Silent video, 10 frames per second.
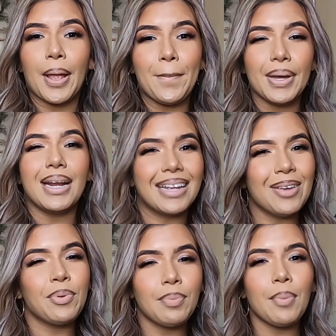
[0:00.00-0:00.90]
but I
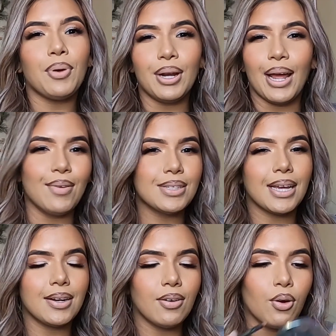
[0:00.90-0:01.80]
keep remembering I have to
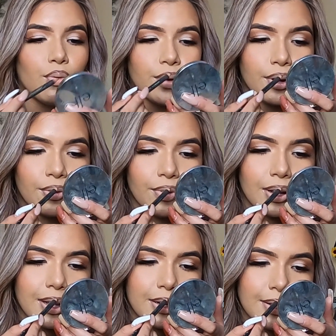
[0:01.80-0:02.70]
kind of
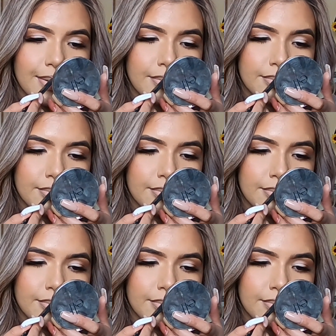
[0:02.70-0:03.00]
overline it.